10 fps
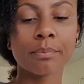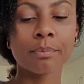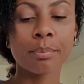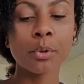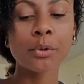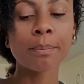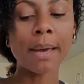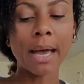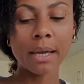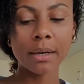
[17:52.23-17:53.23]
pulled
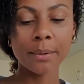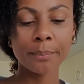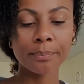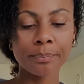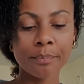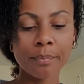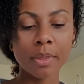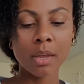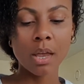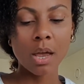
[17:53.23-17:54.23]
back
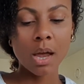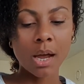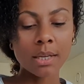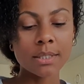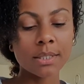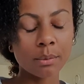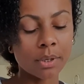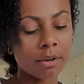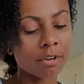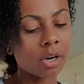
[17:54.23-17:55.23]
and see
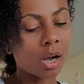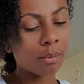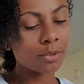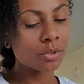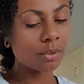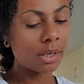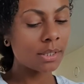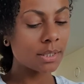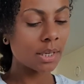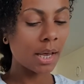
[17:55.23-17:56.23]
whatever comes to
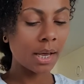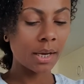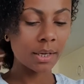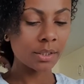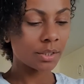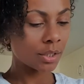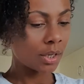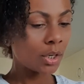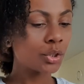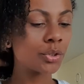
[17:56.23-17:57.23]
us, and
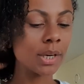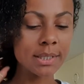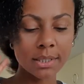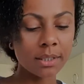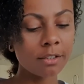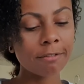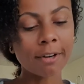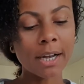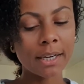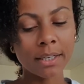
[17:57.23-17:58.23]
trust in the
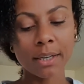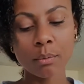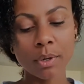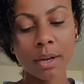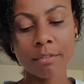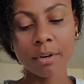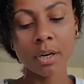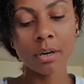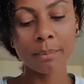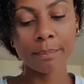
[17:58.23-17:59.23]
divine that
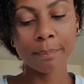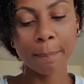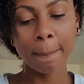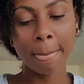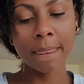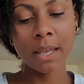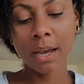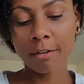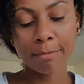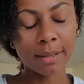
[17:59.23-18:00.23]
whatever they
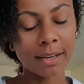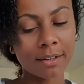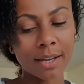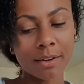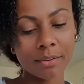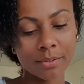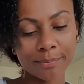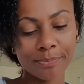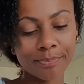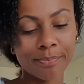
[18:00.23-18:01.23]
have planned out
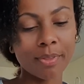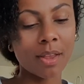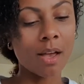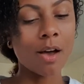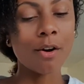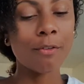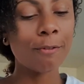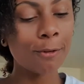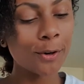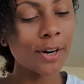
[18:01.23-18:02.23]
for